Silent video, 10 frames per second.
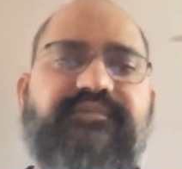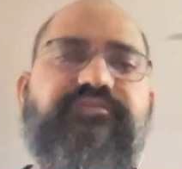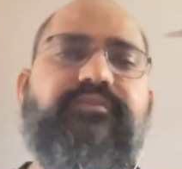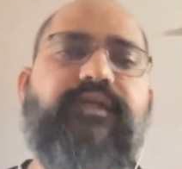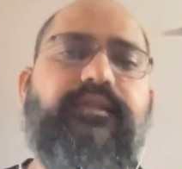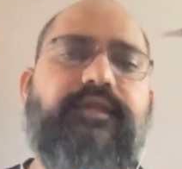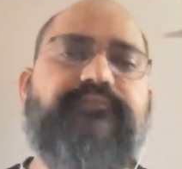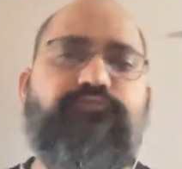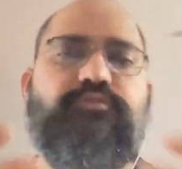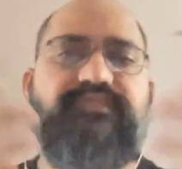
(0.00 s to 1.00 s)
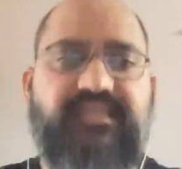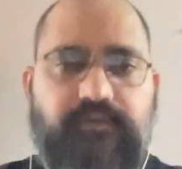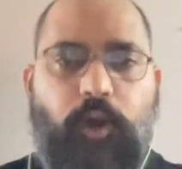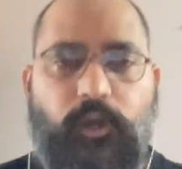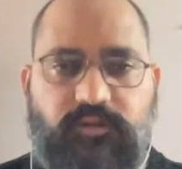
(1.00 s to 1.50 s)
everything that's what the
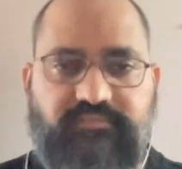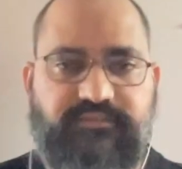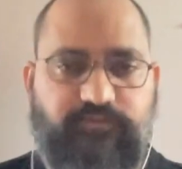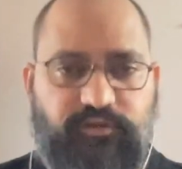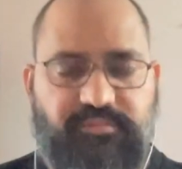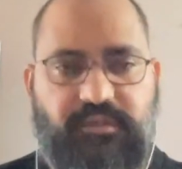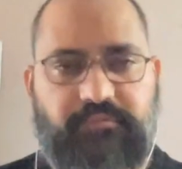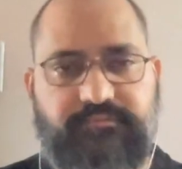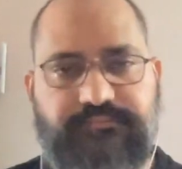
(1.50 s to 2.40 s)
economy is all about